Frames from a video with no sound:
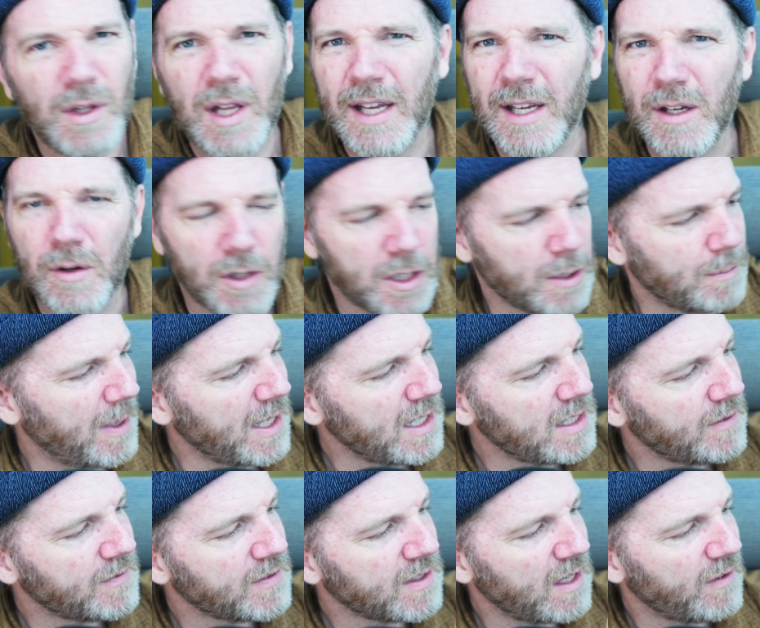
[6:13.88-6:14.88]
like your
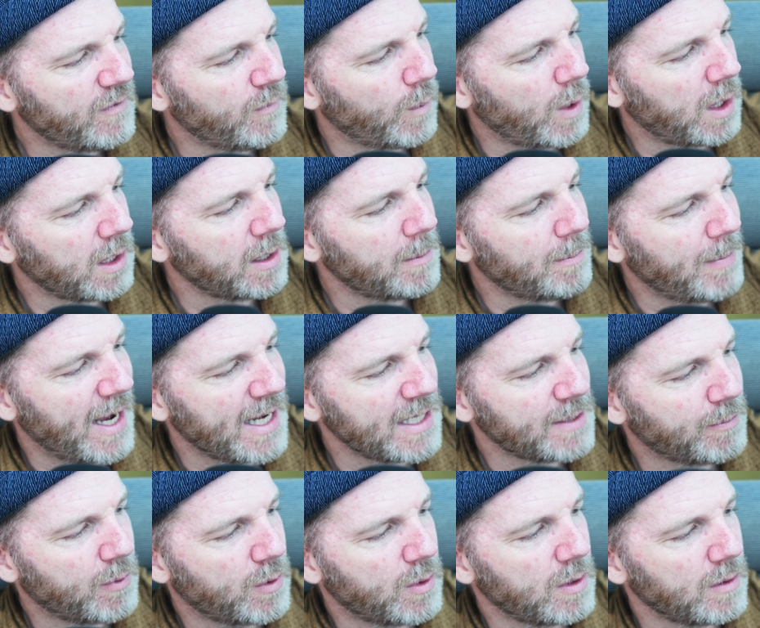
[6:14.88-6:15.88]
expensive stuff, wallet,
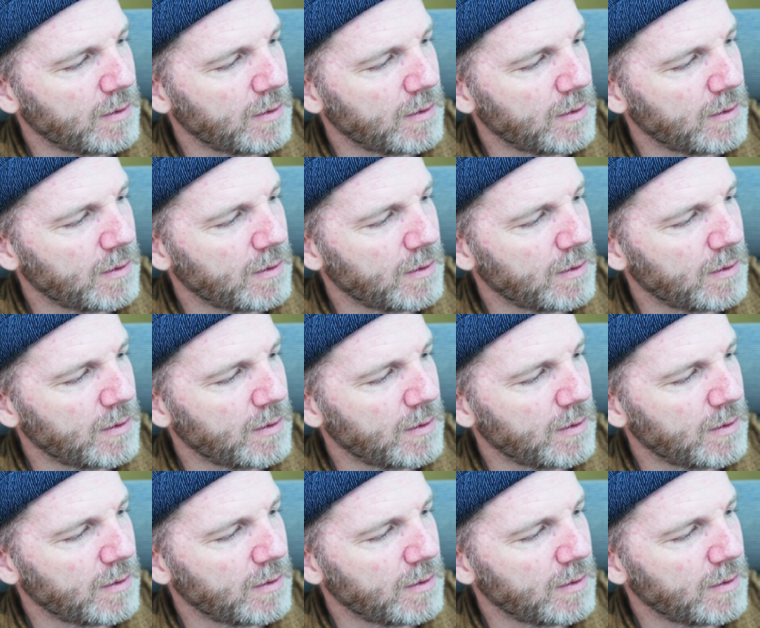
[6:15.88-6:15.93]
passport,